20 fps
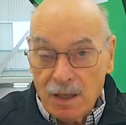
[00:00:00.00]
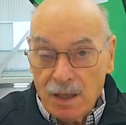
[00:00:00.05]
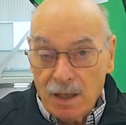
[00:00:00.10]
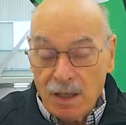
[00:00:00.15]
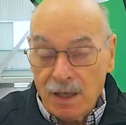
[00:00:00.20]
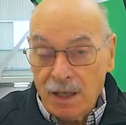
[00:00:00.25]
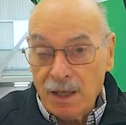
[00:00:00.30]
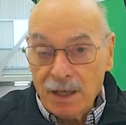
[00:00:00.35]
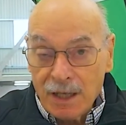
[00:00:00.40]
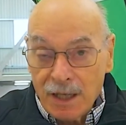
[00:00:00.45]

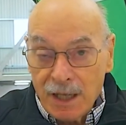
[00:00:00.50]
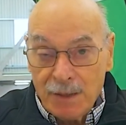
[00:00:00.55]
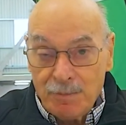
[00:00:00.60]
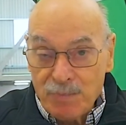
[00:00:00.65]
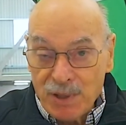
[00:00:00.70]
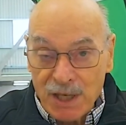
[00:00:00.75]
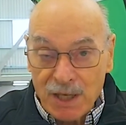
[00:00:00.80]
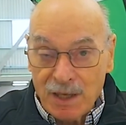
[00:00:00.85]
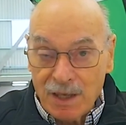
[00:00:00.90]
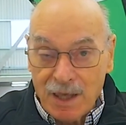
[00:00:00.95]
Any
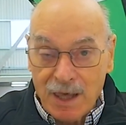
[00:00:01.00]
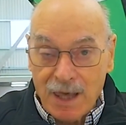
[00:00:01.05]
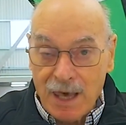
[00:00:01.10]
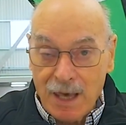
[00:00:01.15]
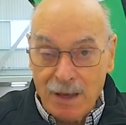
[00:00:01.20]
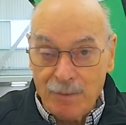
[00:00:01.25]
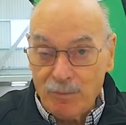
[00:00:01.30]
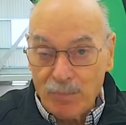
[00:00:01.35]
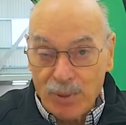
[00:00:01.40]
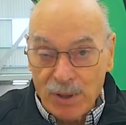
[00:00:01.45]
big
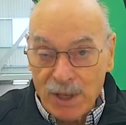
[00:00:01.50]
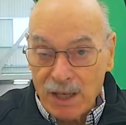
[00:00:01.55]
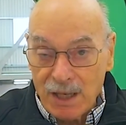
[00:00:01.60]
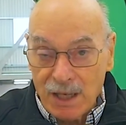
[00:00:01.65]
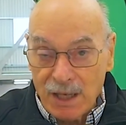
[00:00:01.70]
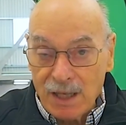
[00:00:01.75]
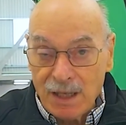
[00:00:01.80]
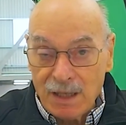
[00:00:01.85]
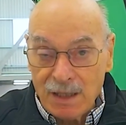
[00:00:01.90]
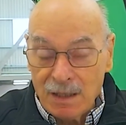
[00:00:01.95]

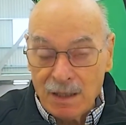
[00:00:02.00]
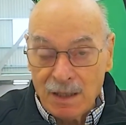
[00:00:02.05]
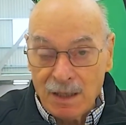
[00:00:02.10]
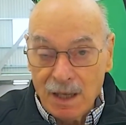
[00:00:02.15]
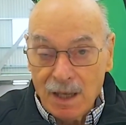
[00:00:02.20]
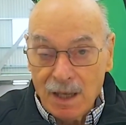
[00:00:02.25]
campaign